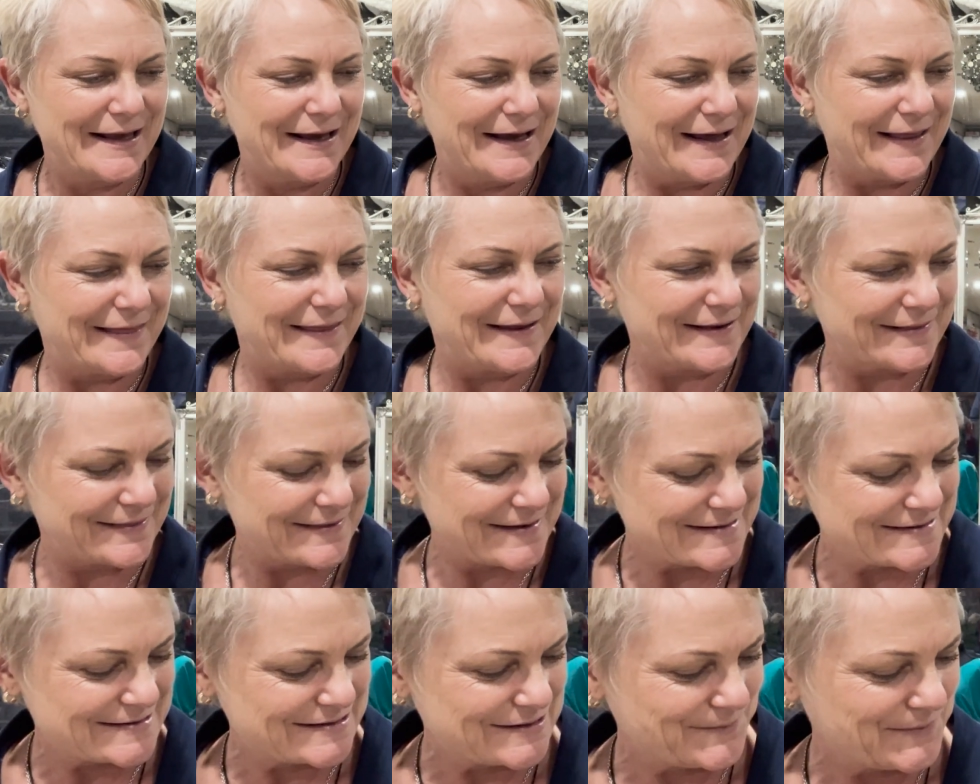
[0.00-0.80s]
I think
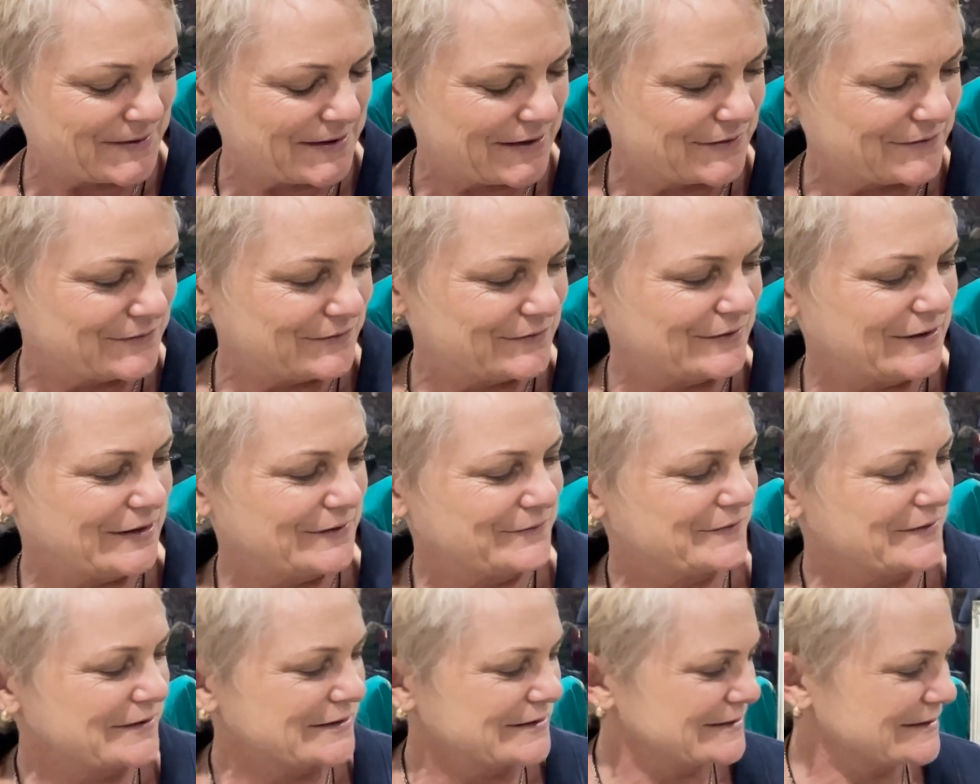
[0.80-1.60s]
that's about all
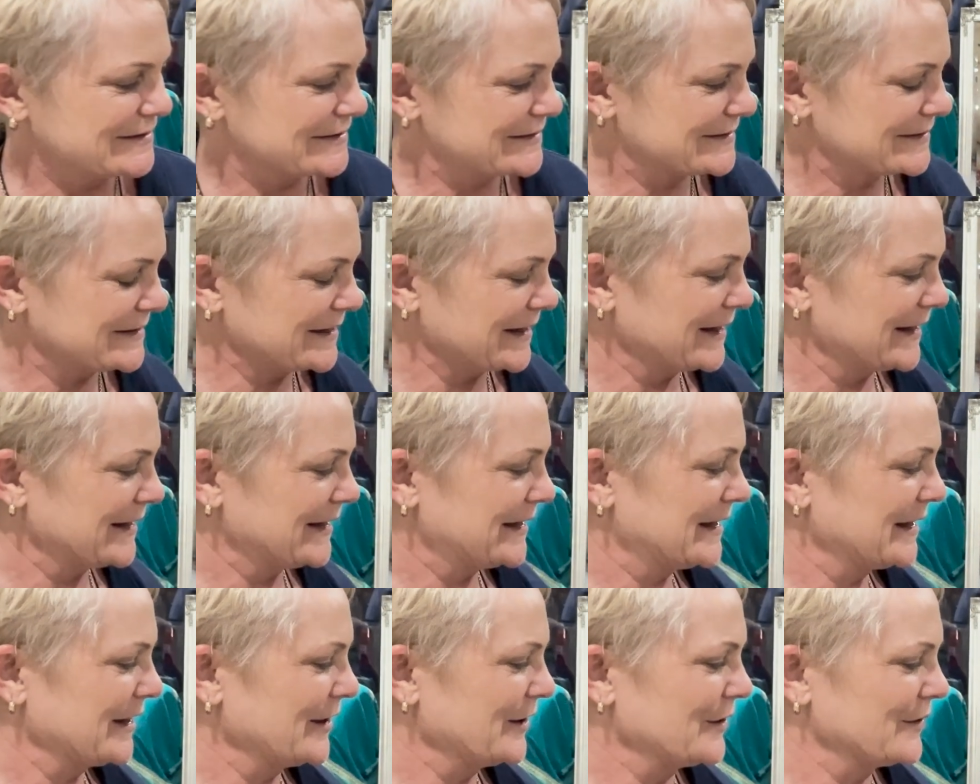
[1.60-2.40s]
I've got to
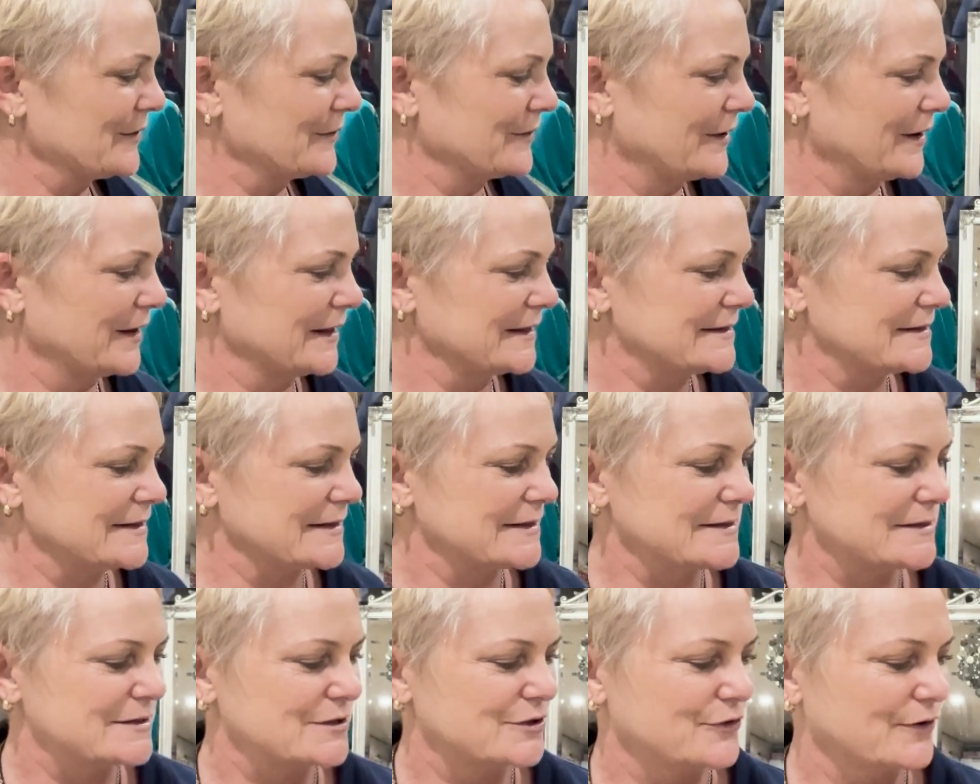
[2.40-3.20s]
say. Oh, I
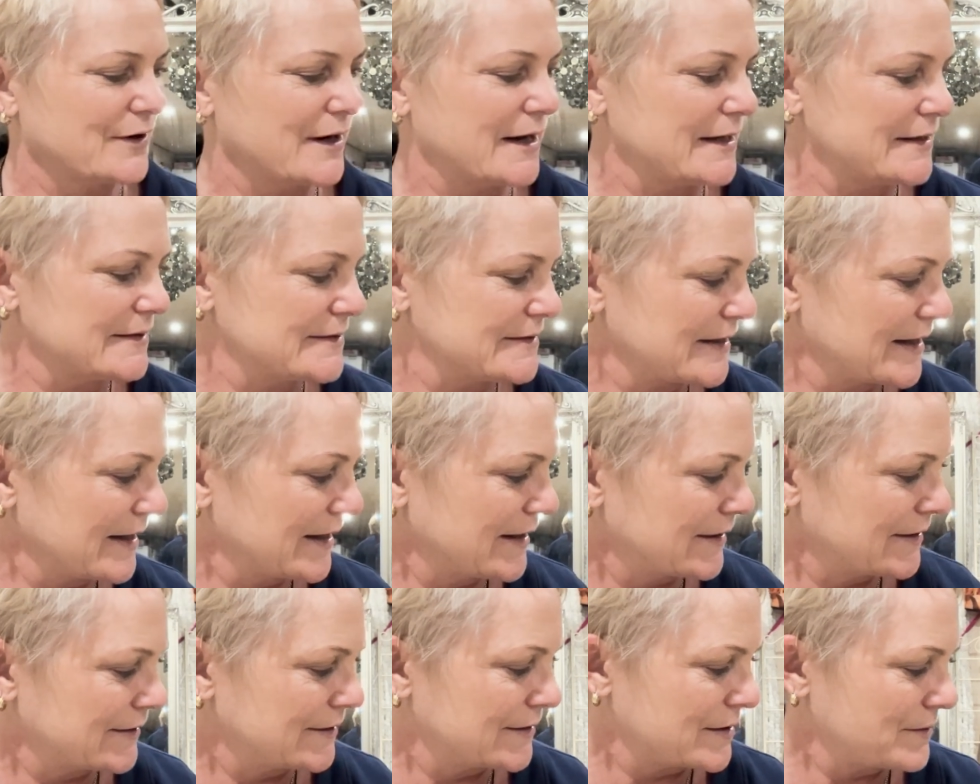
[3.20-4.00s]
did grade
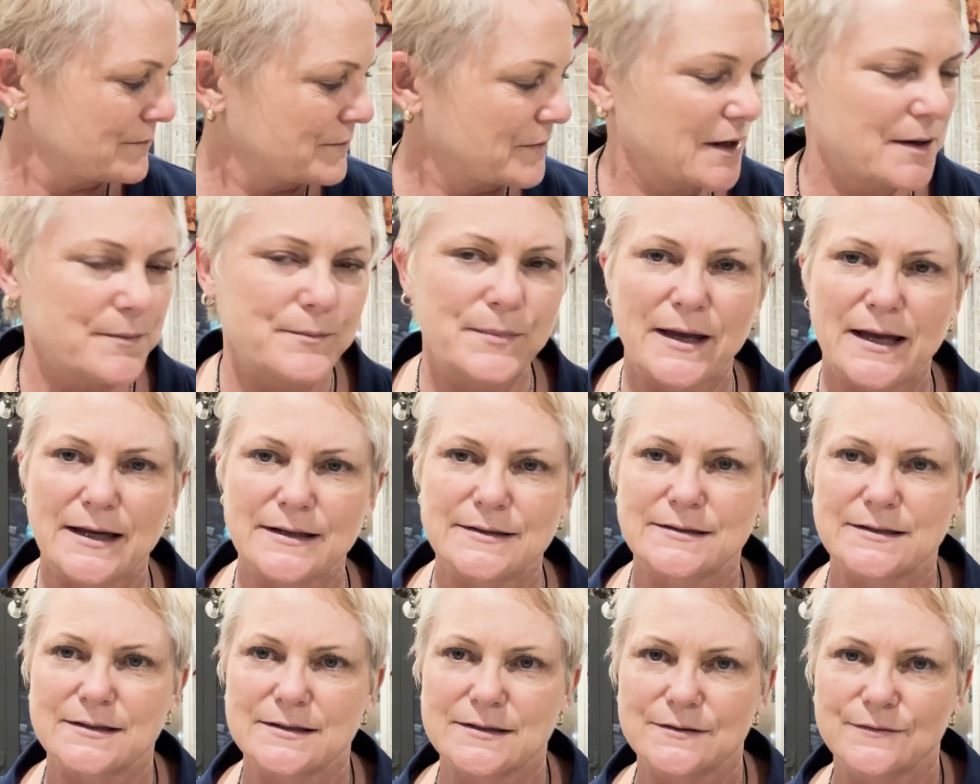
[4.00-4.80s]
down my
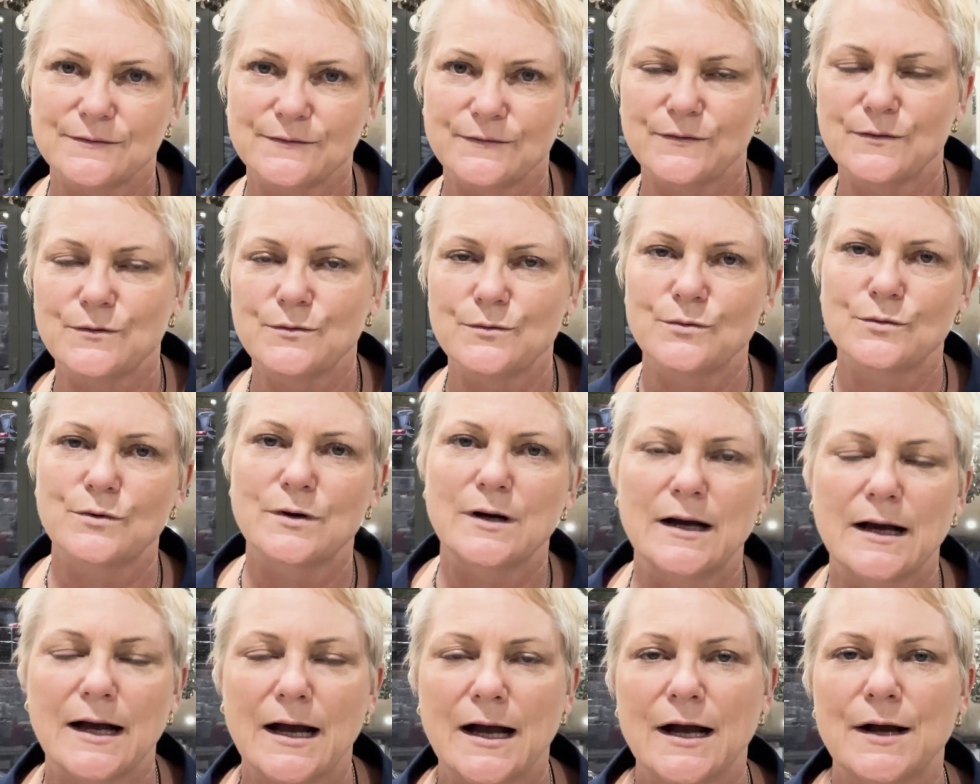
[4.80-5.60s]
pattern for
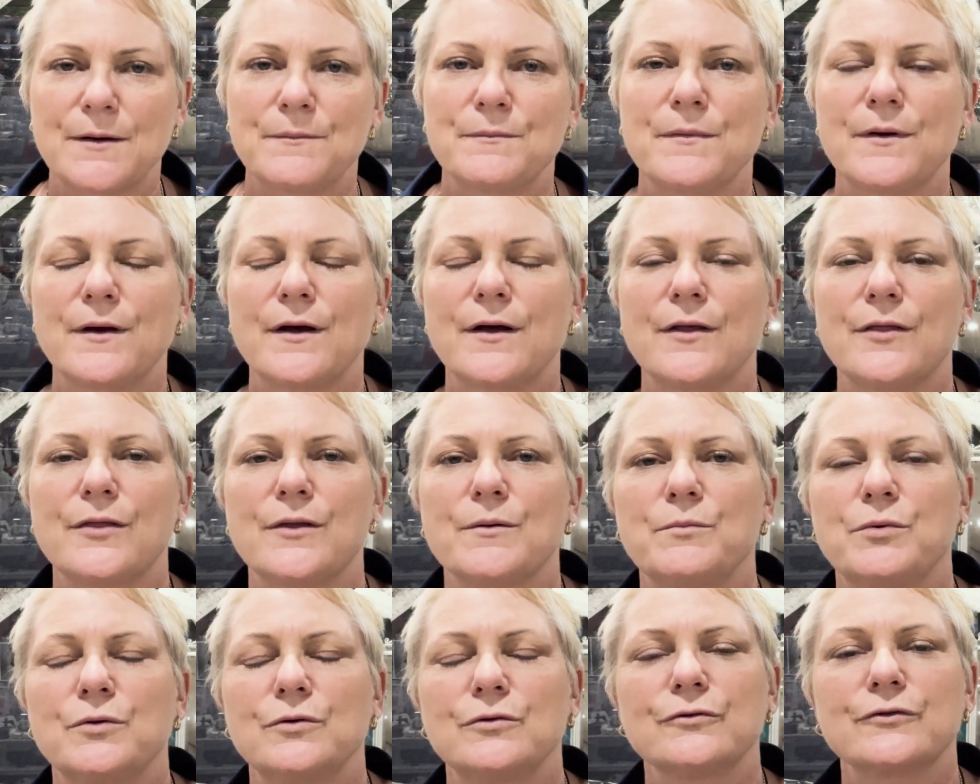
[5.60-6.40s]
the
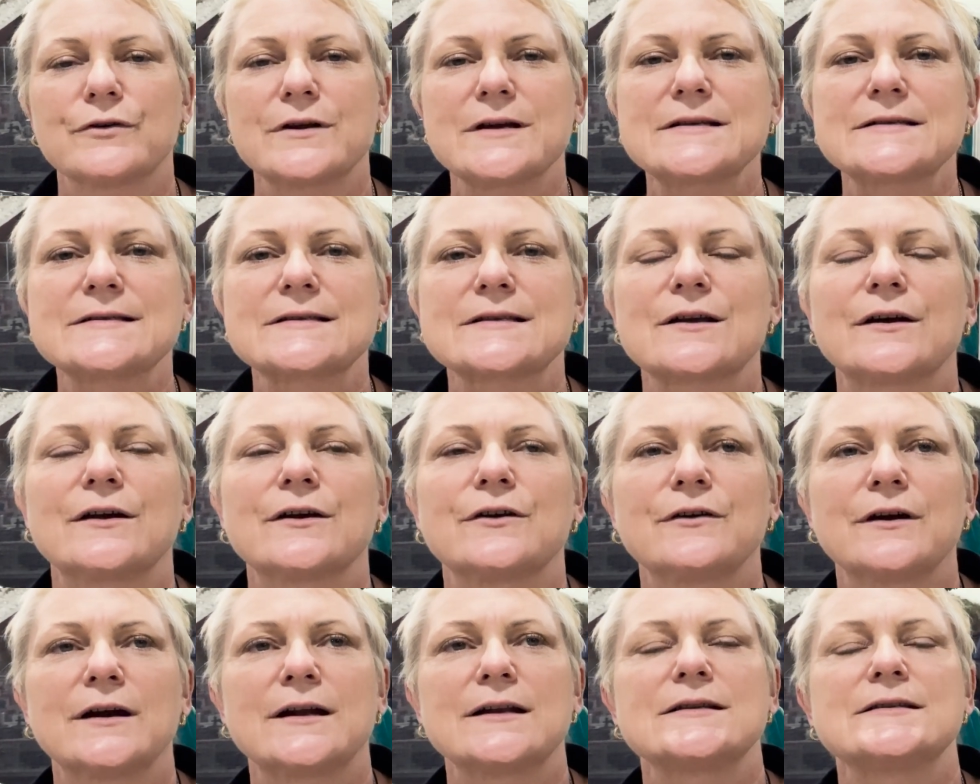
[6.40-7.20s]
ball dress. I
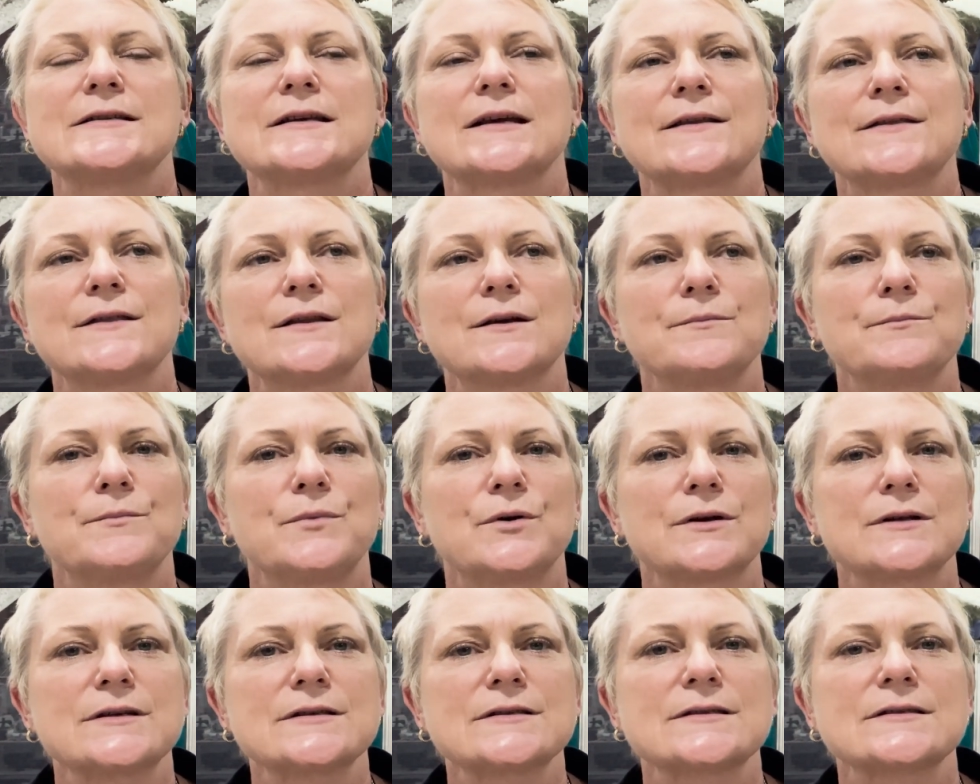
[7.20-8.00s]
graded down the
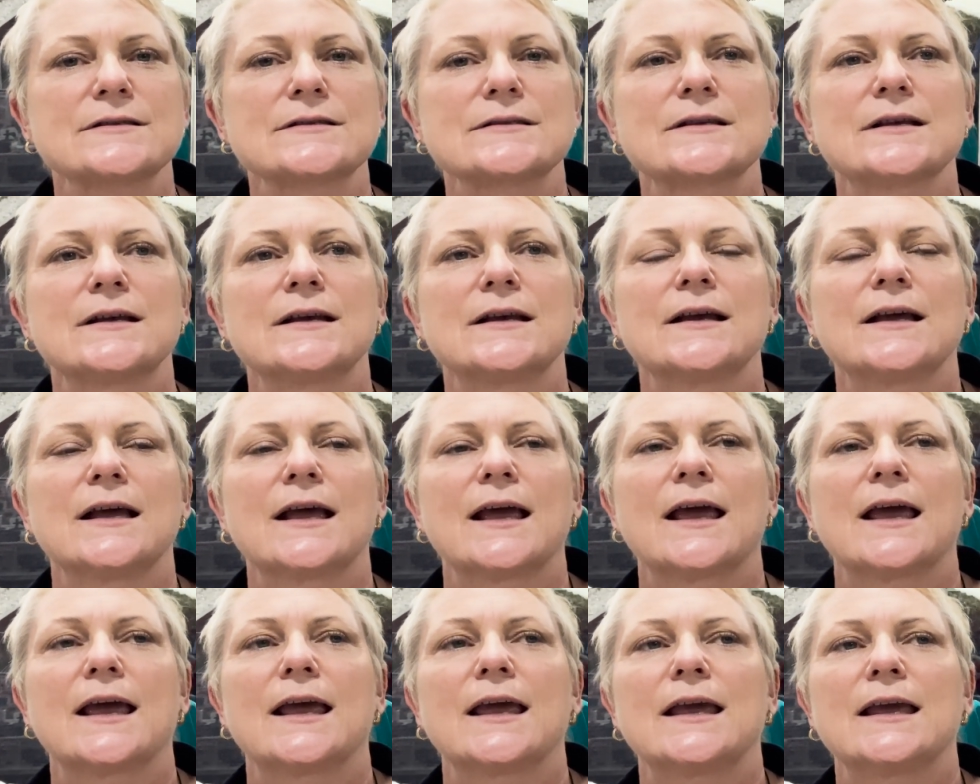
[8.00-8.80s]
bodice,
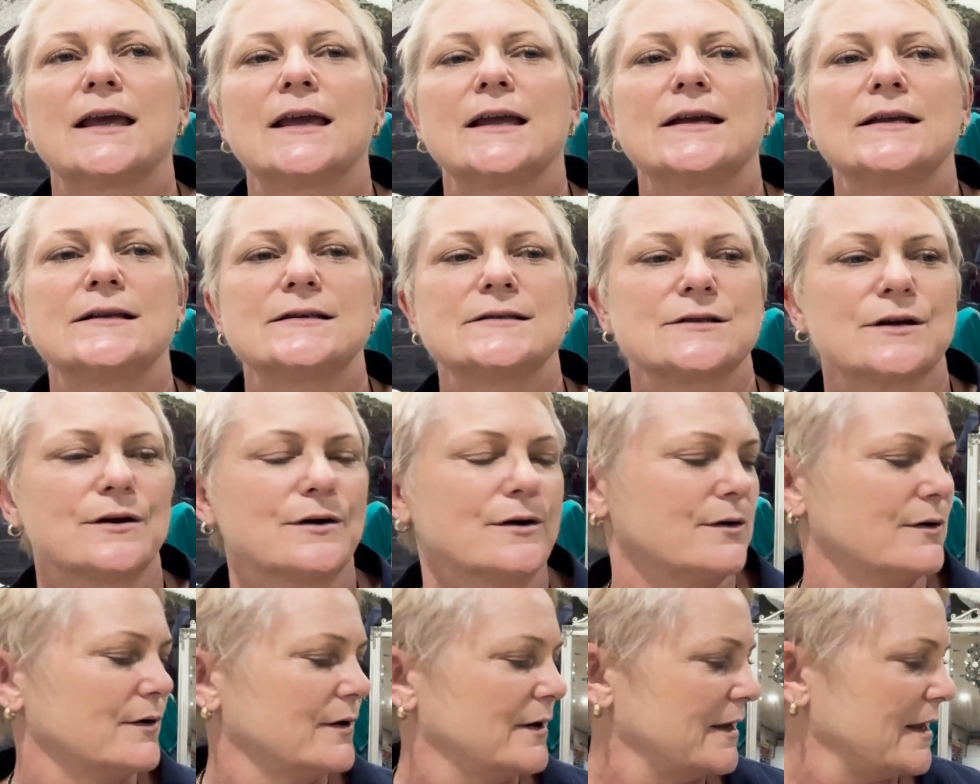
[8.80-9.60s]
and
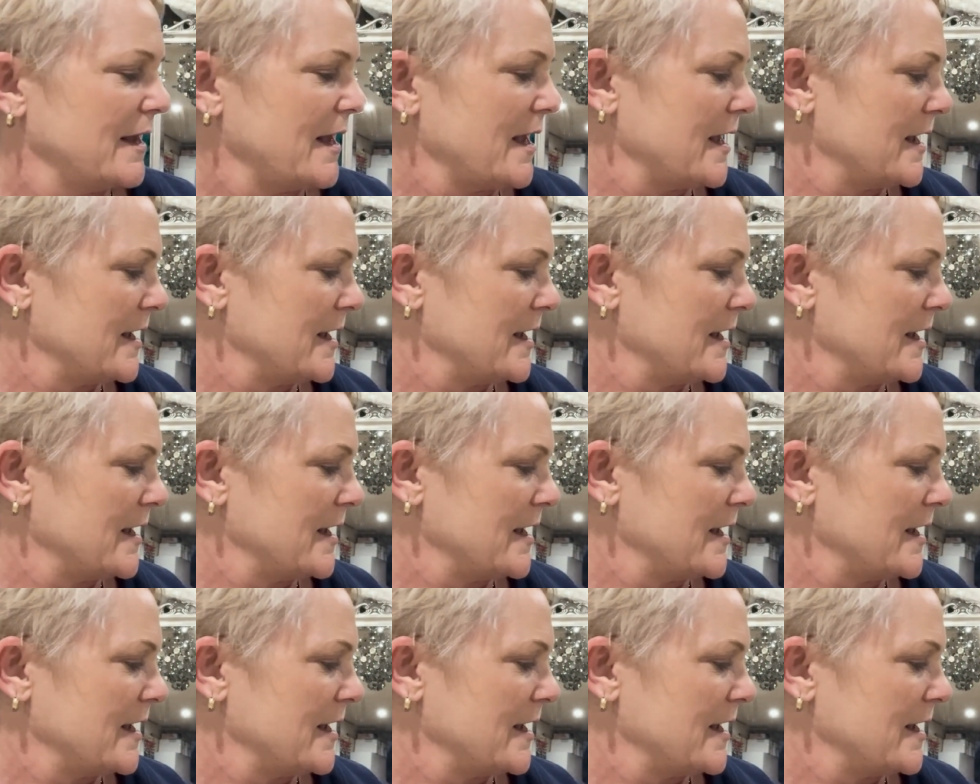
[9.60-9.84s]
I